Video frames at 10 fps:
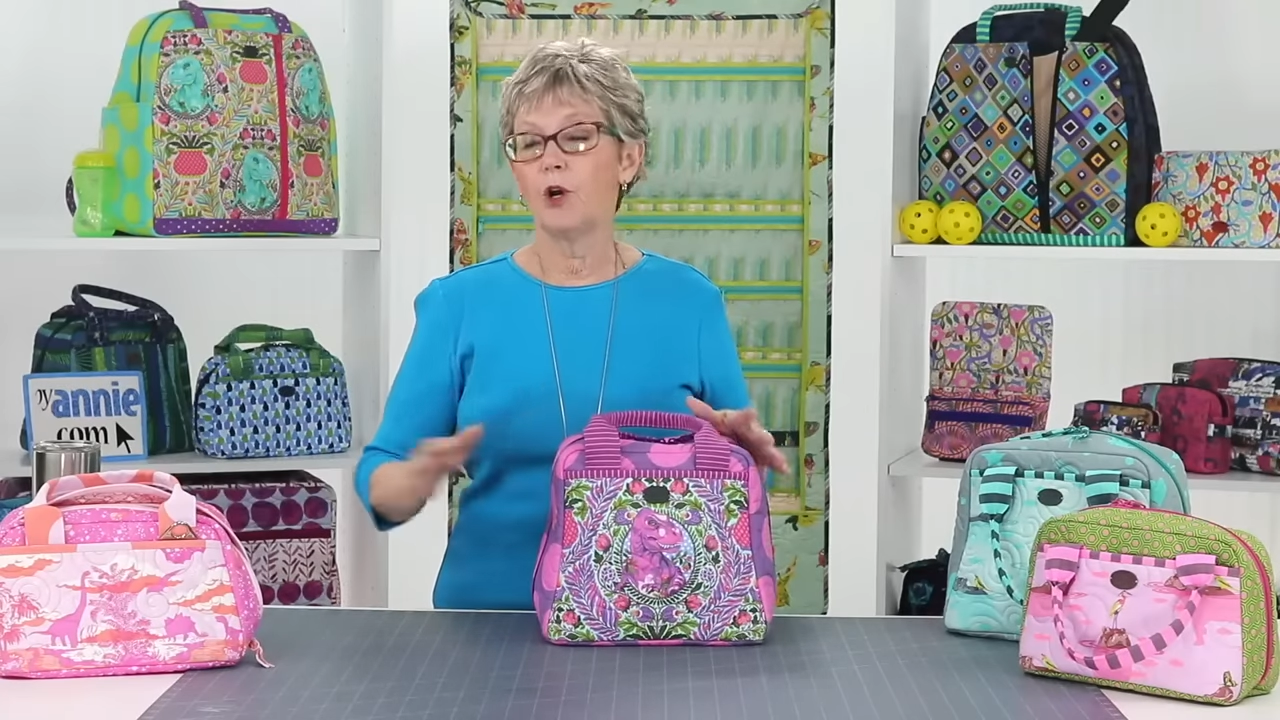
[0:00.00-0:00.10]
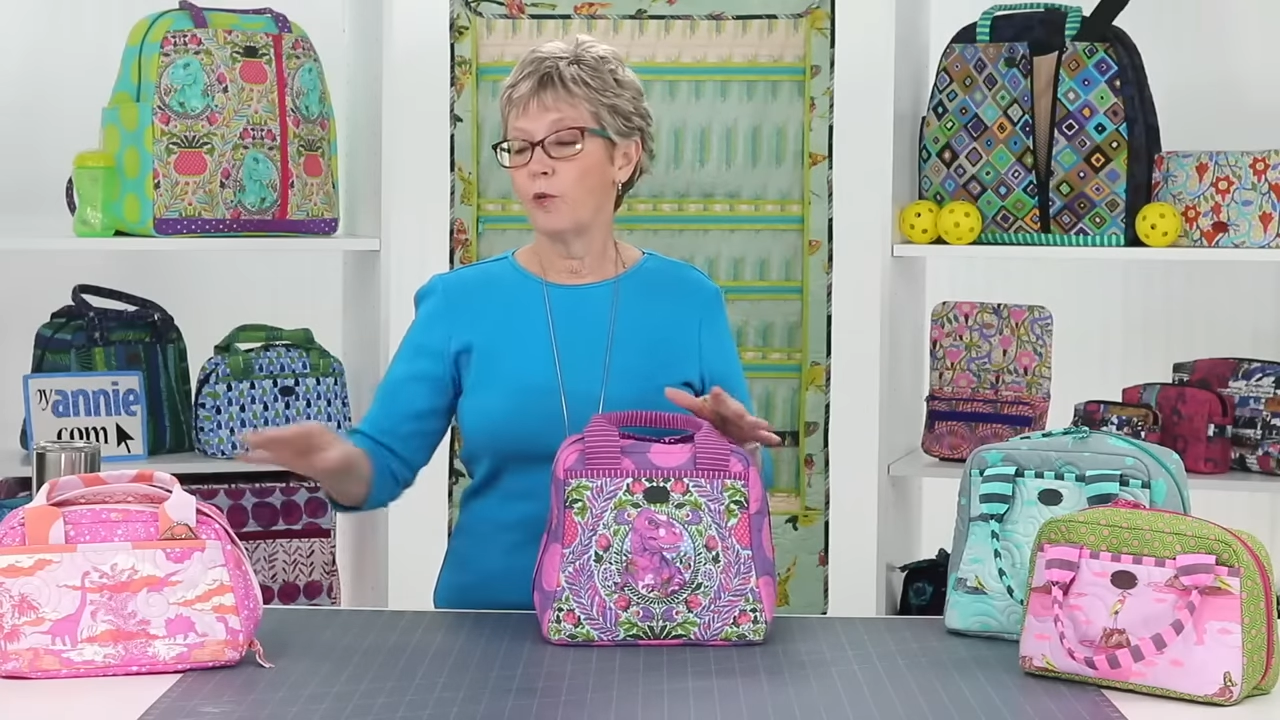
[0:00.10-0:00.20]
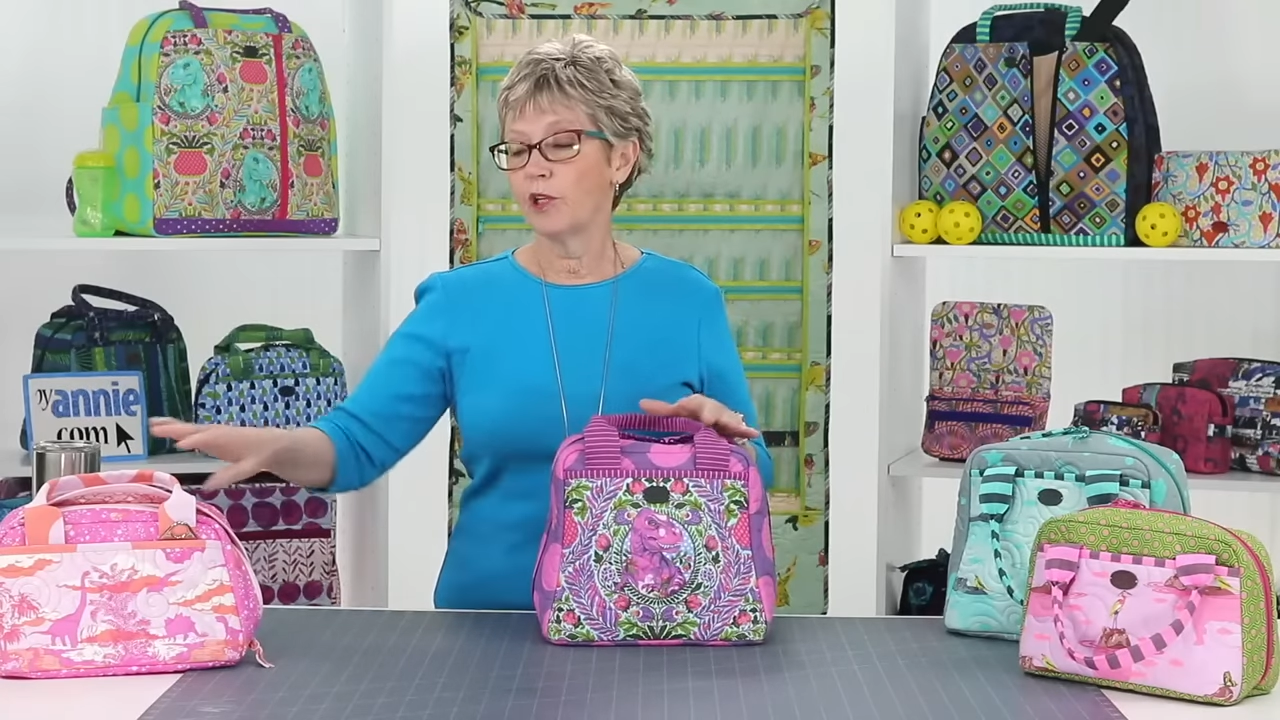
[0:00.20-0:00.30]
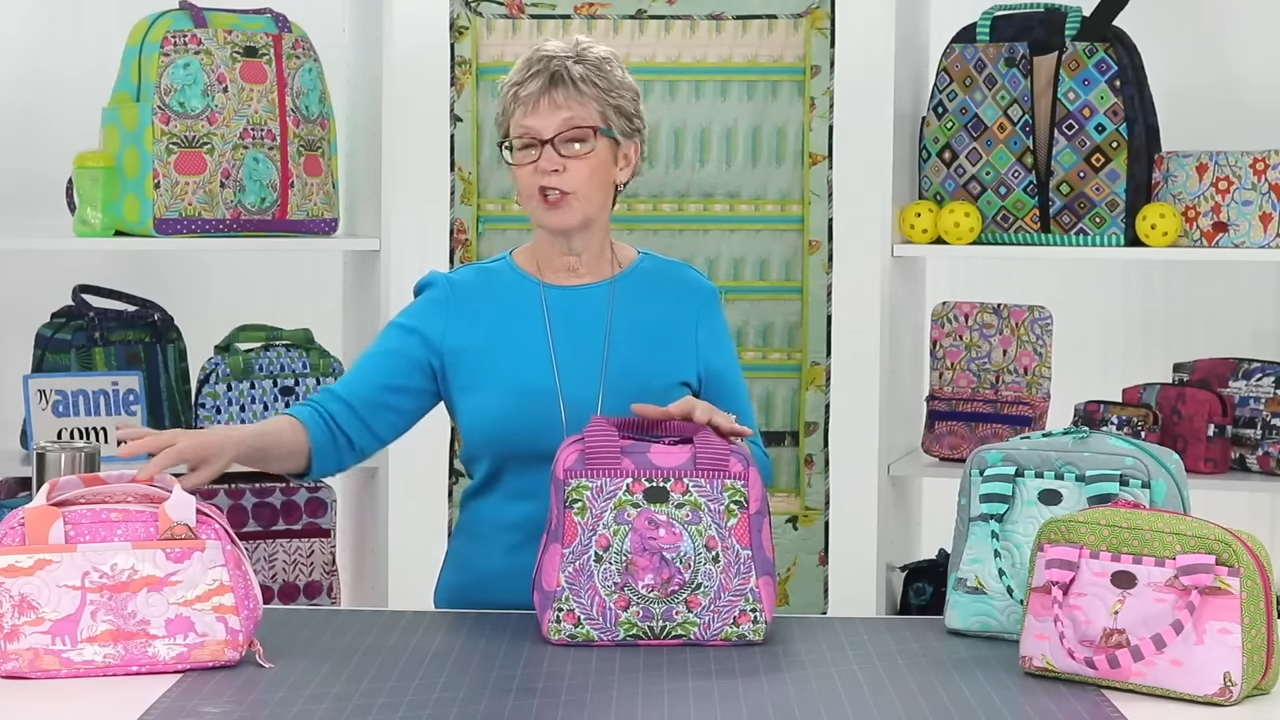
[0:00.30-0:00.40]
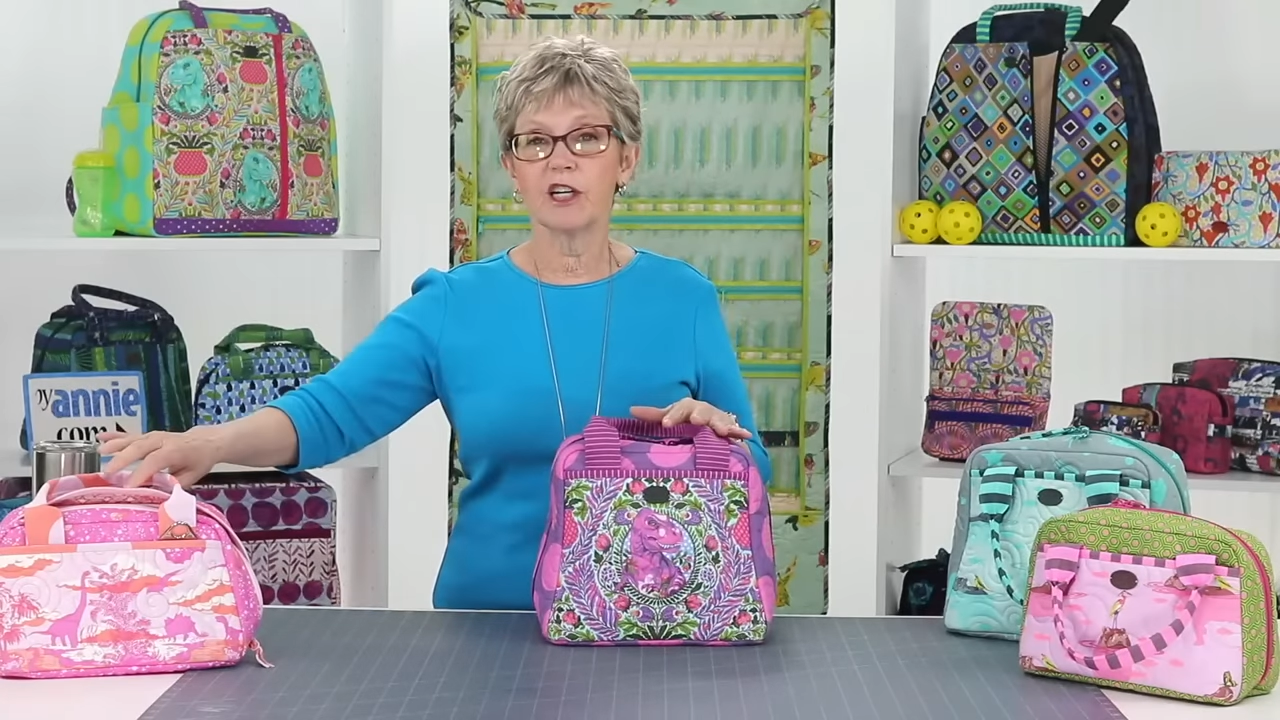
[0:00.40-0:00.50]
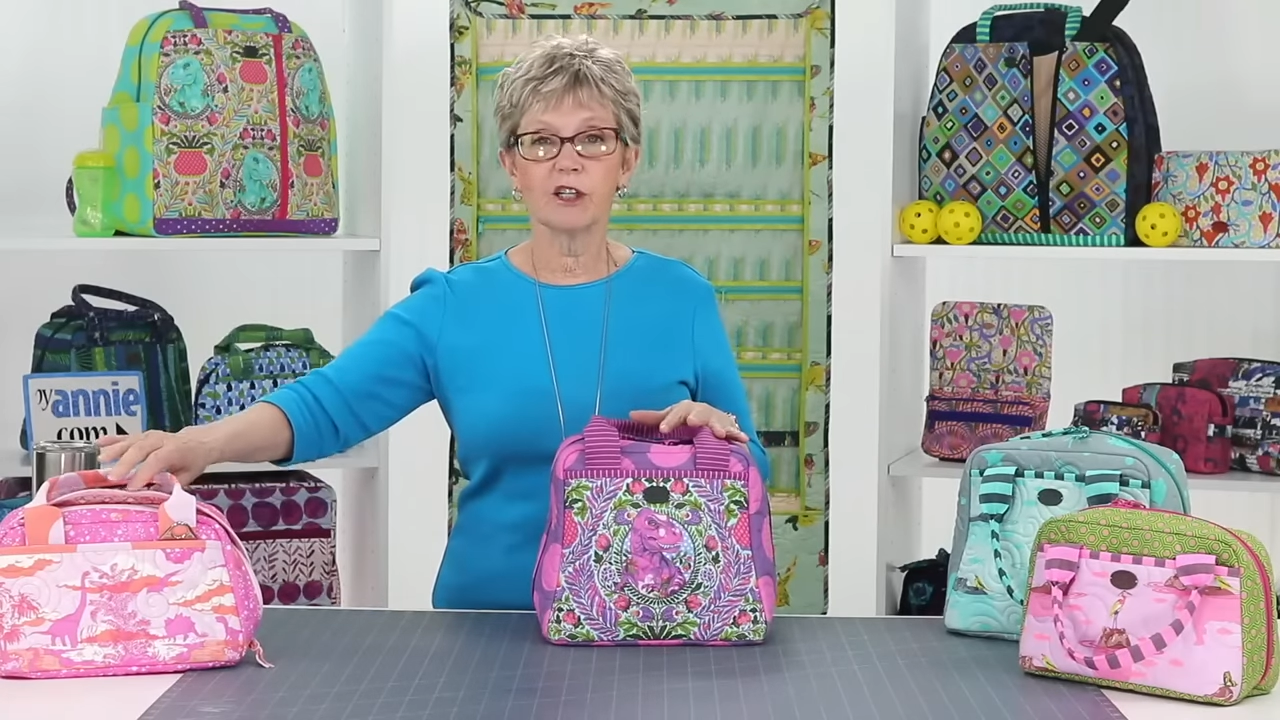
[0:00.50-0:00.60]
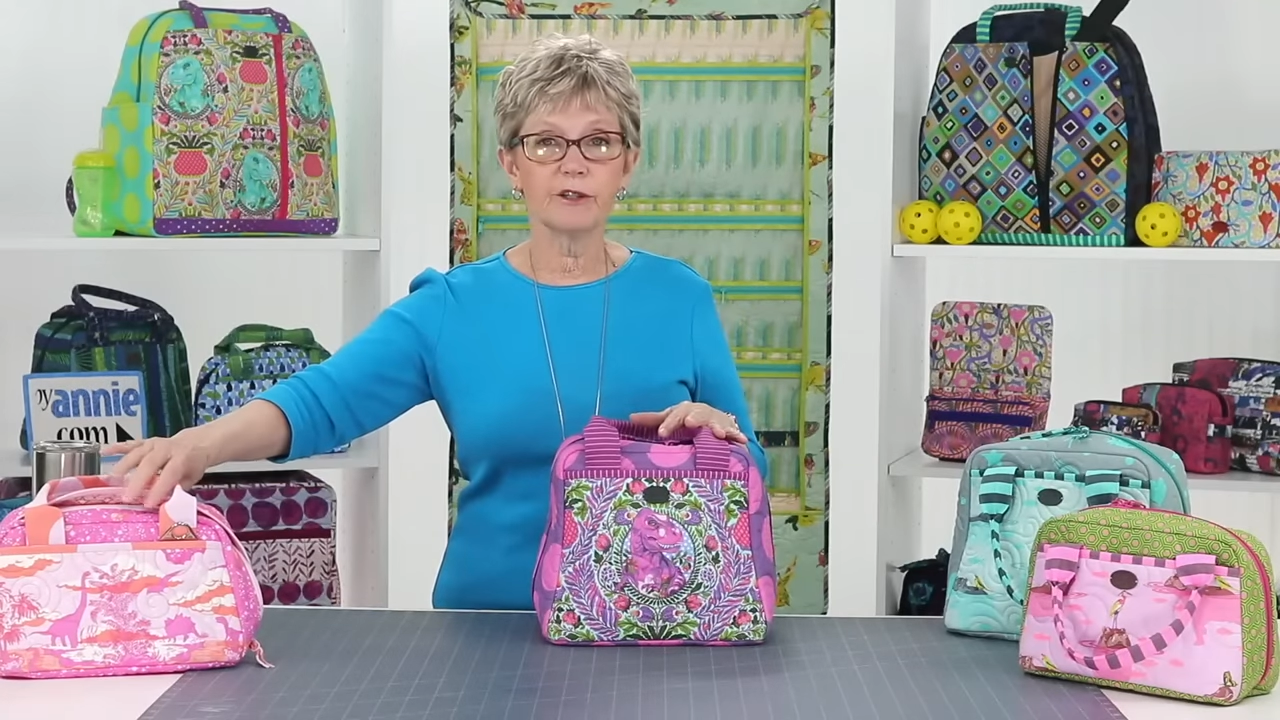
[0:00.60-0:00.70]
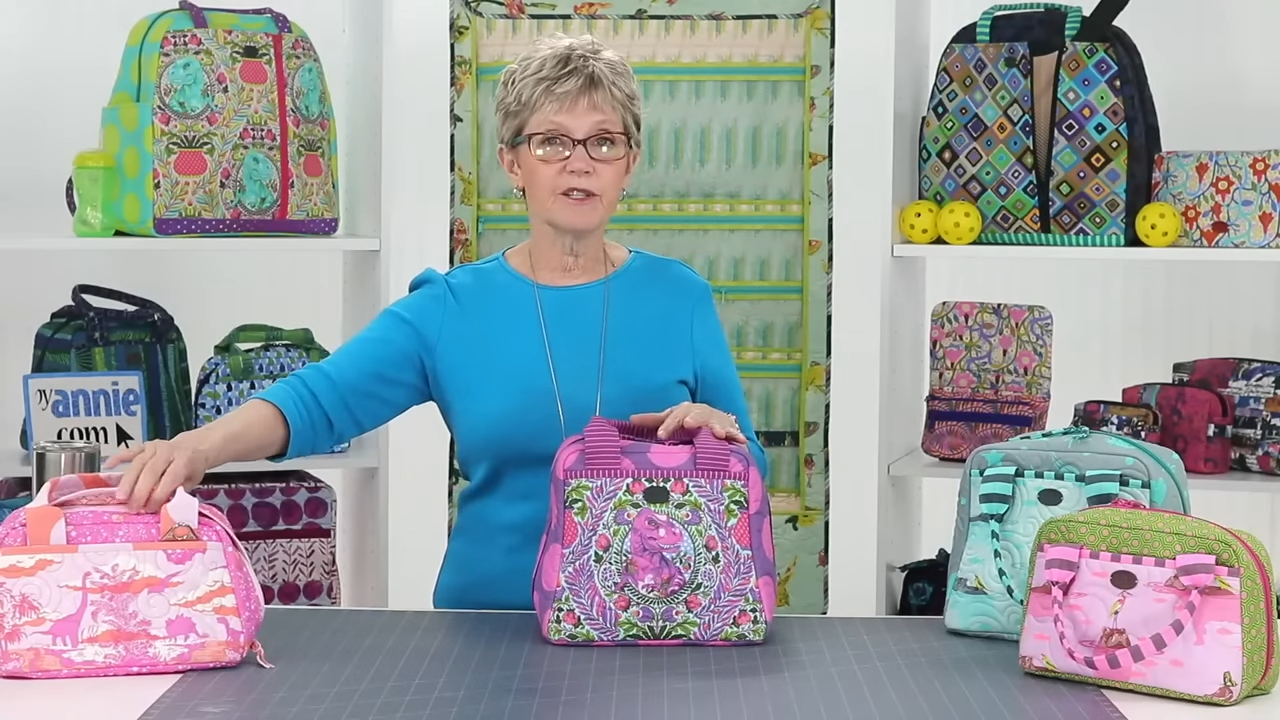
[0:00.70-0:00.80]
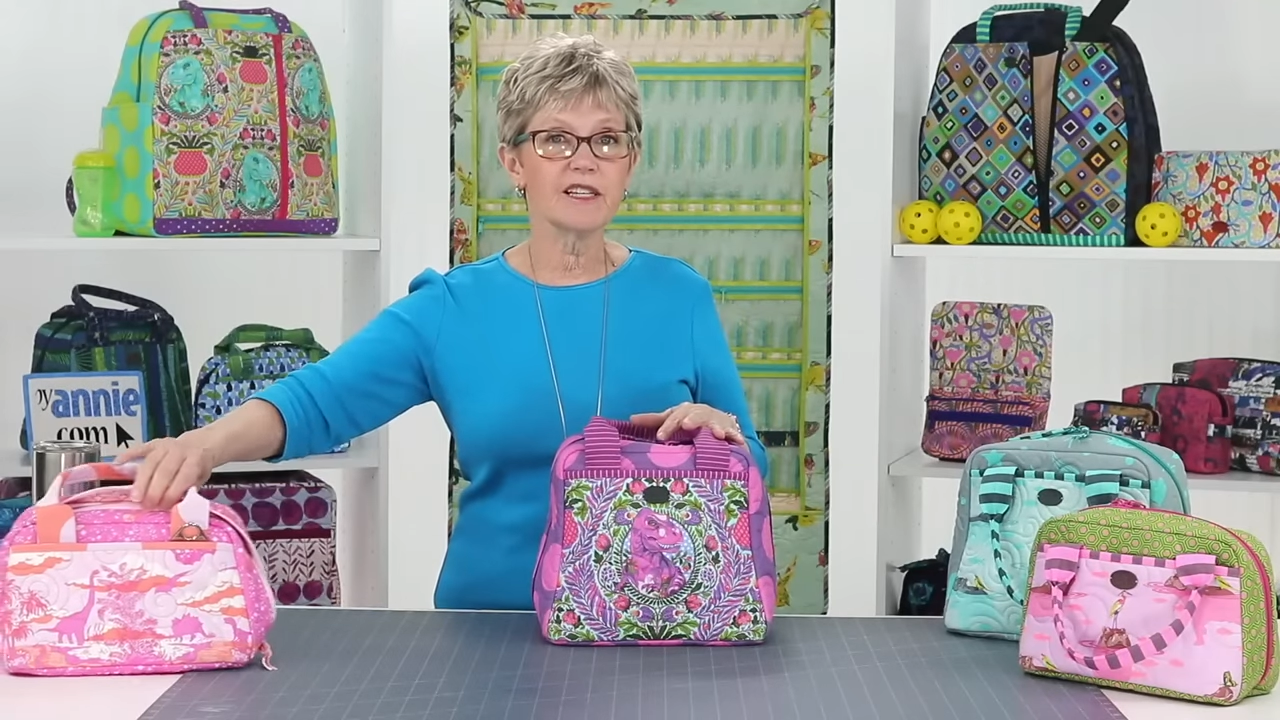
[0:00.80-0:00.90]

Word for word: which includes